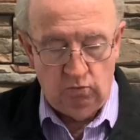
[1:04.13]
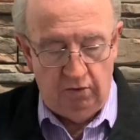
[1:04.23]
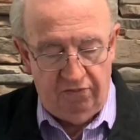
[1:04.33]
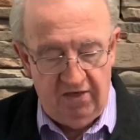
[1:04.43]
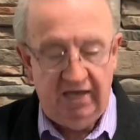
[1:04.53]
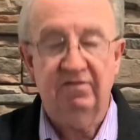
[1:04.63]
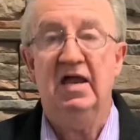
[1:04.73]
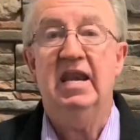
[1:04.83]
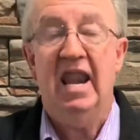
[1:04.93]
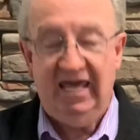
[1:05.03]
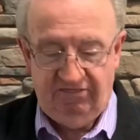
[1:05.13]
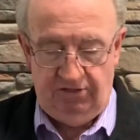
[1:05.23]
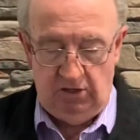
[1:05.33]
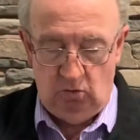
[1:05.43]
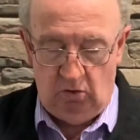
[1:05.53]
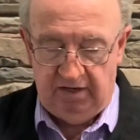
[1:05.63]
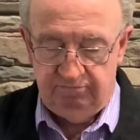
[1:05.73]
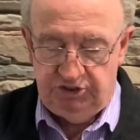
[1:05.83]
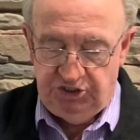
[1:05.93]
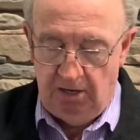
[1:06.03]
would think that Nathan would
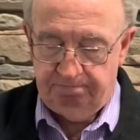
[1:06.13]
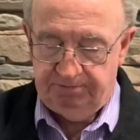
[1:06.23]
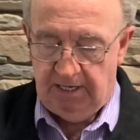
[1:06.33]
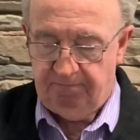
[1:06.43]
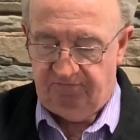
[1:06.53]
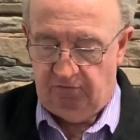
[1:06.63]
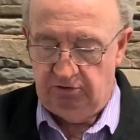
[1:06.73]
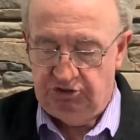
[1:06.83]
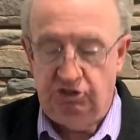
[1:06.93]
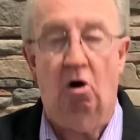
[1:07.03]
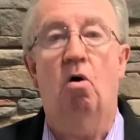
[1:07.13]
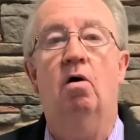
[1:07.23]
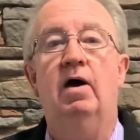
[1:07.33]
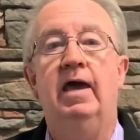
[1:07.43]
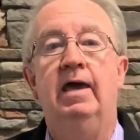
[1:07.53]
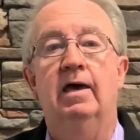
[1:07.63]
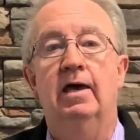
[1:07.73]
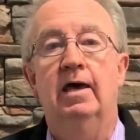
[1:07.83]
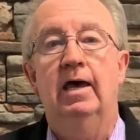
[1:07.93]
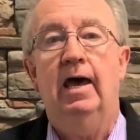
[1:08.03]
have jumped up for joy
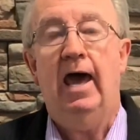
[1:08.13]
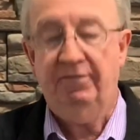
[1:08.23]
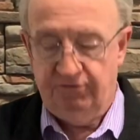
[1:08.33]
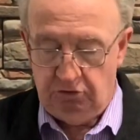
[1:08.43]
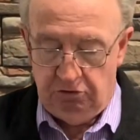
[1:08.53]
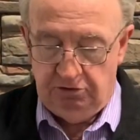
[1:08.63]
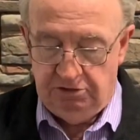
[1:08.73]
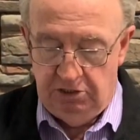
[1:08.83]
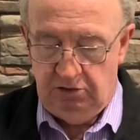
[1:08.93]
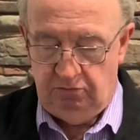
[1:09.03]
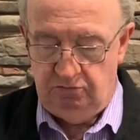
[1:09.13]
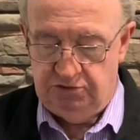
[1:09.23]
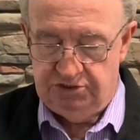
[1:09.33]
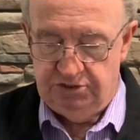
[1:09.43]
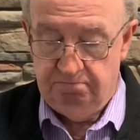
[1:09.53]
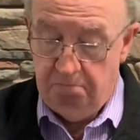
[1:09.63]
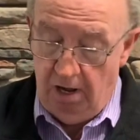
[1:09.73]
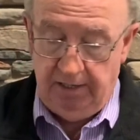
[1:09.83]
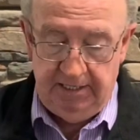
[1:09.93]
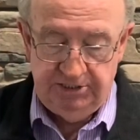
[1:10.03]
at the good news,
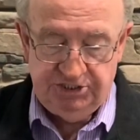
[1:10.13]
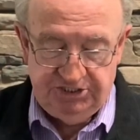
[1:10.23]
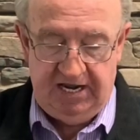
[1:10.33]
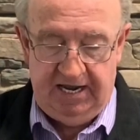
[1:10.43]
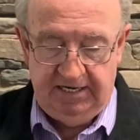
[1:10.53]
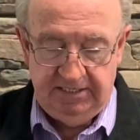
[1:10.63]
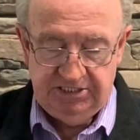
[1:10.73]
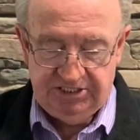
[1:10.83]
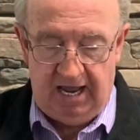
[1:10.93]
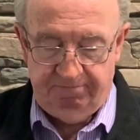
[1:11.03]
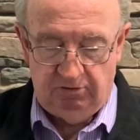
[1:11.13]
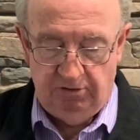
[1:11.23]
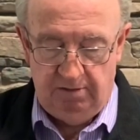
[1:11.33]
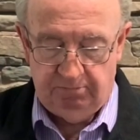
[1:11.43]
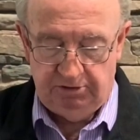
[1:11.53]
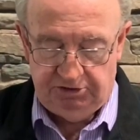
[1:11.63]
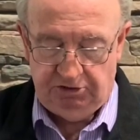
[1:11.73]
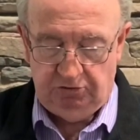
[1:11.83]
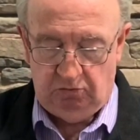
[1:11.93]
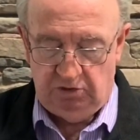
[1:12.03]
but instead, disciple number
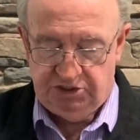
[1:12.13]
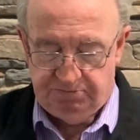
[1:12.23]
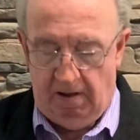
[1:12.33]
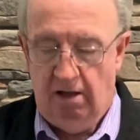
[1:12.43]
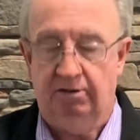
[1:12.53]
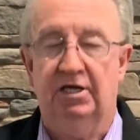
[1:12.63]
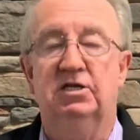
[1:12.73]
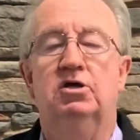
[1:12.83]
two responded